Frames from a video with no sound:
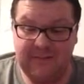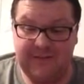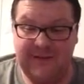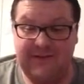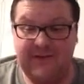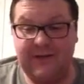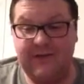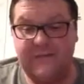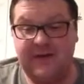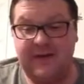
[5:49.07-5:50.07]
Series
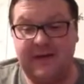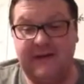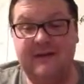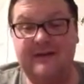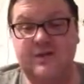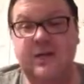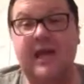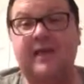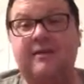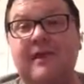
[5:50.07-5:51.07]
3,
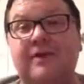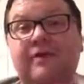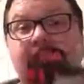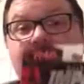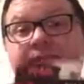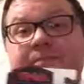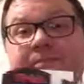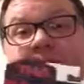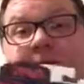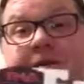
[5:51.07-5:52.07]
Jay Lethal.
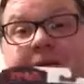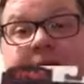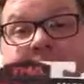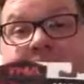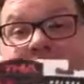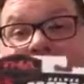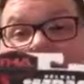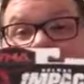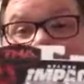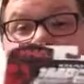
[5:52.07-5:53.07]
And
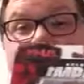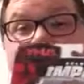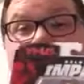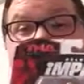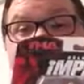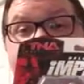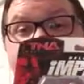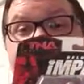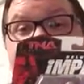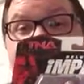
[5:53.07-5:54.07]
this was the part of the
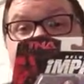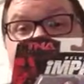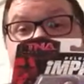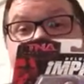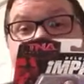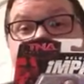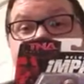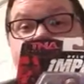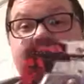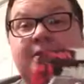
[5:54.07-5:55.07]
time that Jay
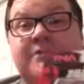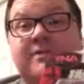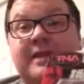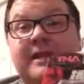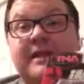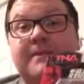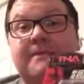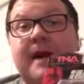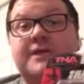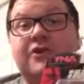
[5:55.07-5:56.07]
Lethal was doing his
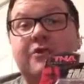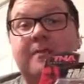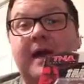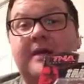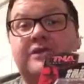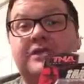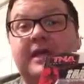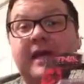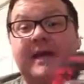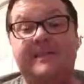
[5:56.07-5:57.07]
Macho Man
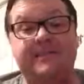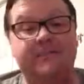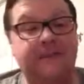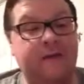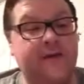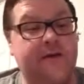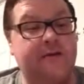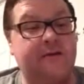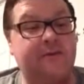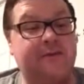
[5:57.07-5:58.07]
shtick.
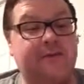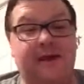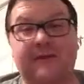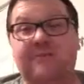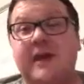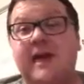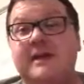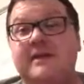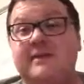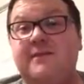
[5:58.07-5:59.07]
Which, by the
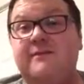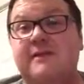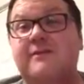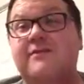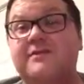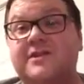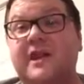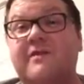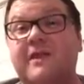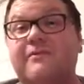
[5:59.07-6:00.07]
way, if you've never heard
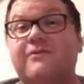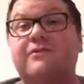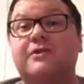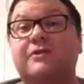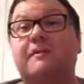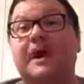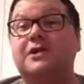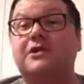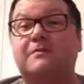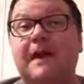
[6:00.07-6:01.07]
Jay Lethal do the
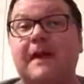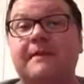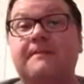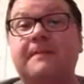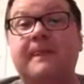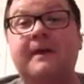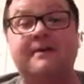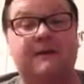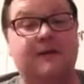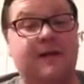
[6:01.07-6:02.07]
Macho Man,
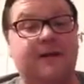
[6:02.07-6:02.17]
look